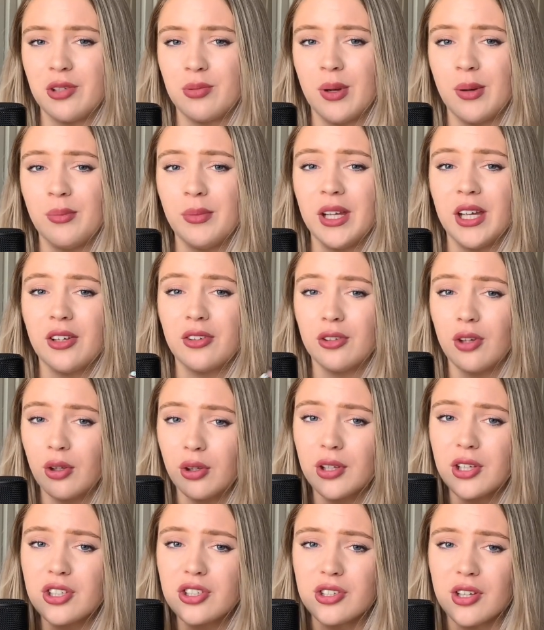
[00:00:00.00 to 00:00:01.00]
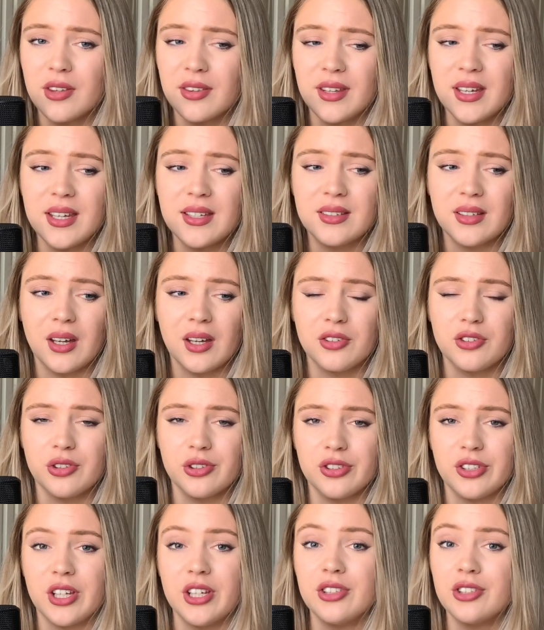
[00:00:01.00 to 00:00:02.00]
when we acknowledge that these are
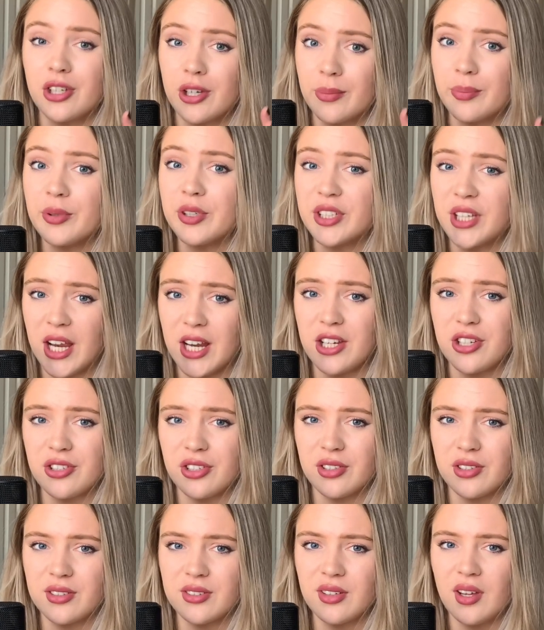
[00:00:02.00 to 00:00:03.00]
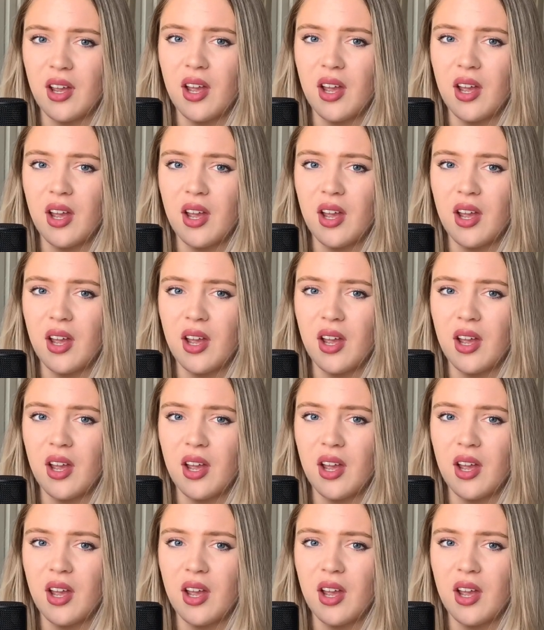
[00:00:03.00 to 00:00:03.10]
just interpretations